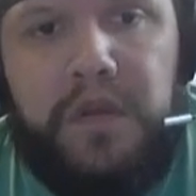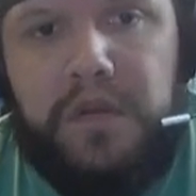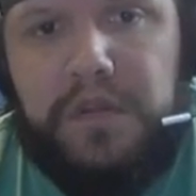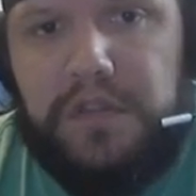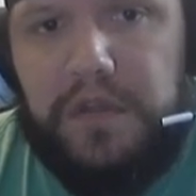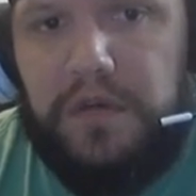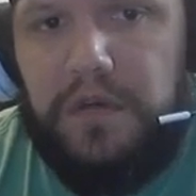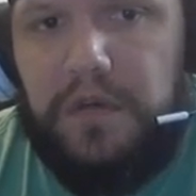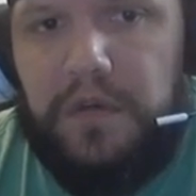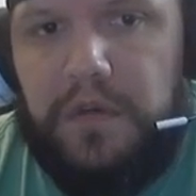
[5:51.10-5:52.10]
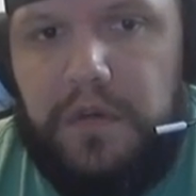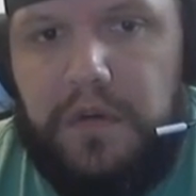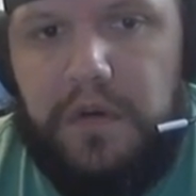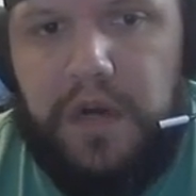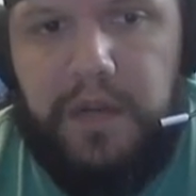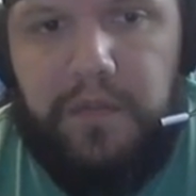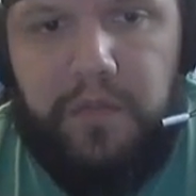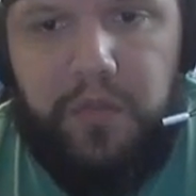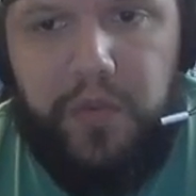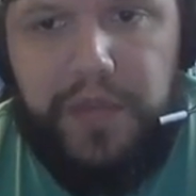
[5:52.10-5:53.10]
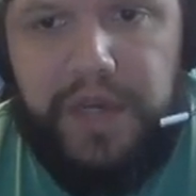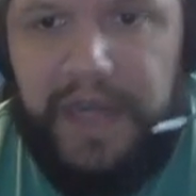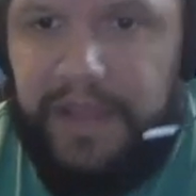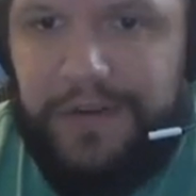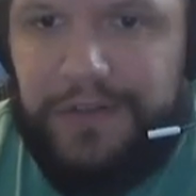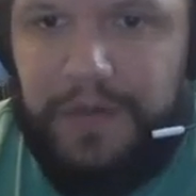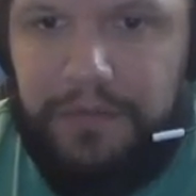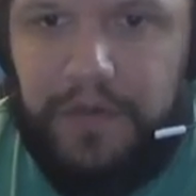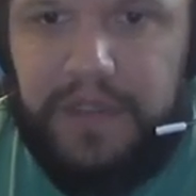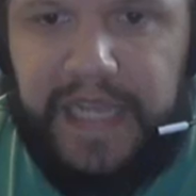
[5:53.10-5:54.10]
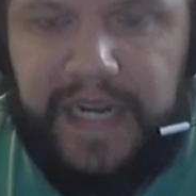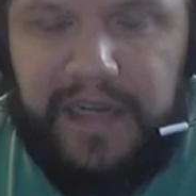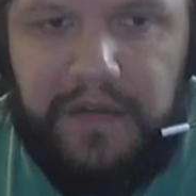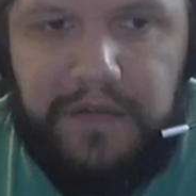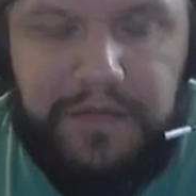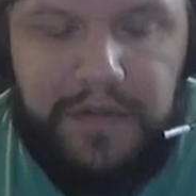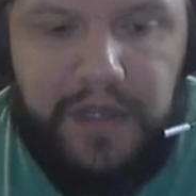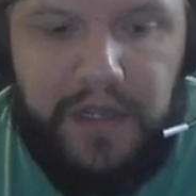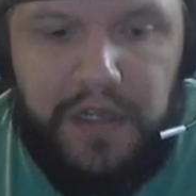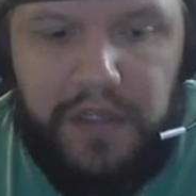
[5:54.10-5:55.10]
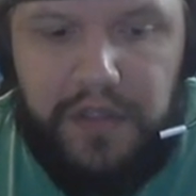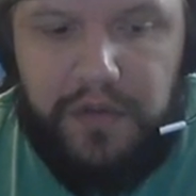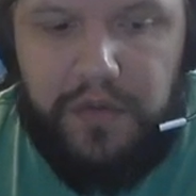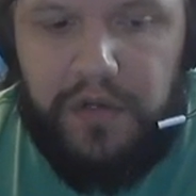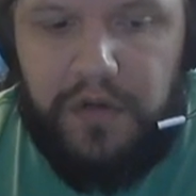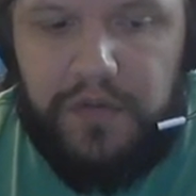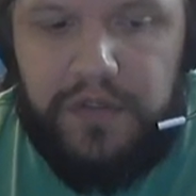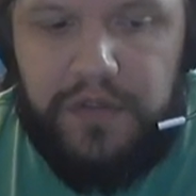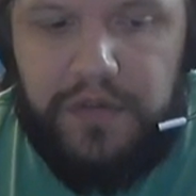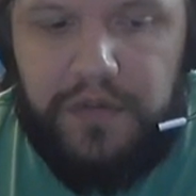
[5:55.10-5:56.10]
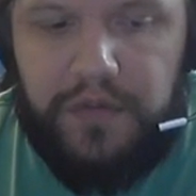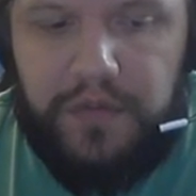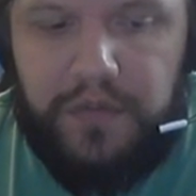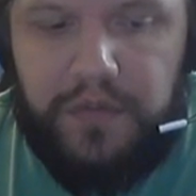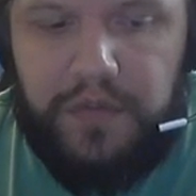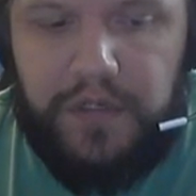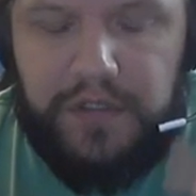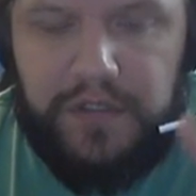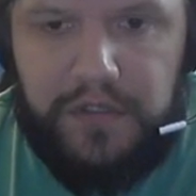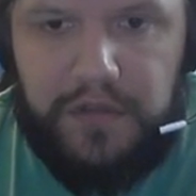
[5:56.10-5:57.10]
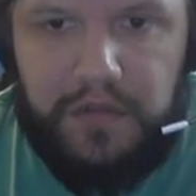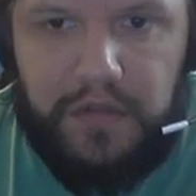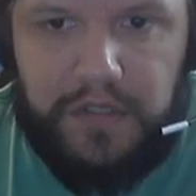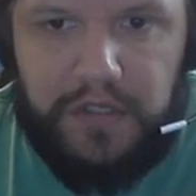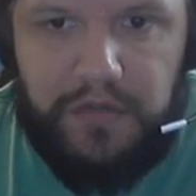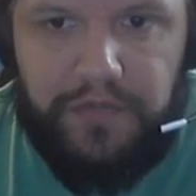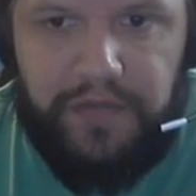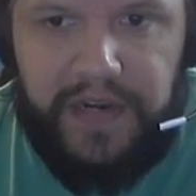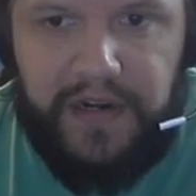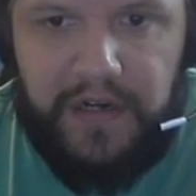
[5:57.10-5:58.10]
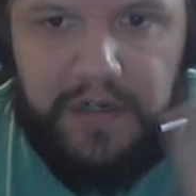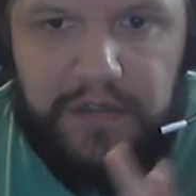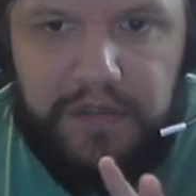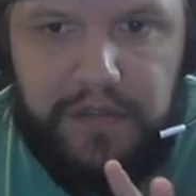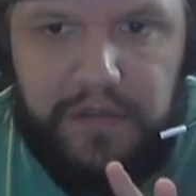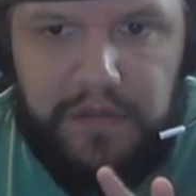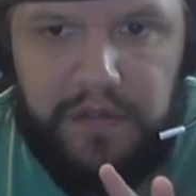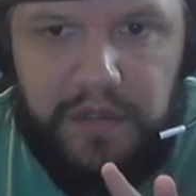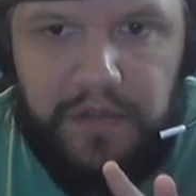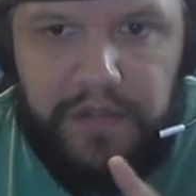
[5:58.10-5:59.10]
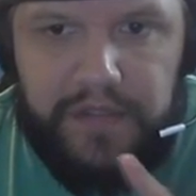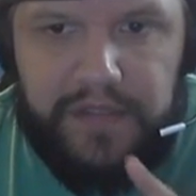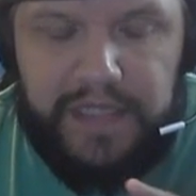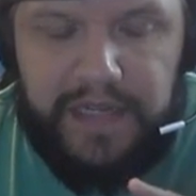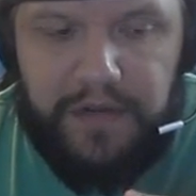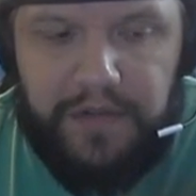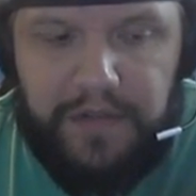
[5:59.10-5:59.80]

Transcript: So when the Nether disruptor is active, you go to there's the two vendors that sell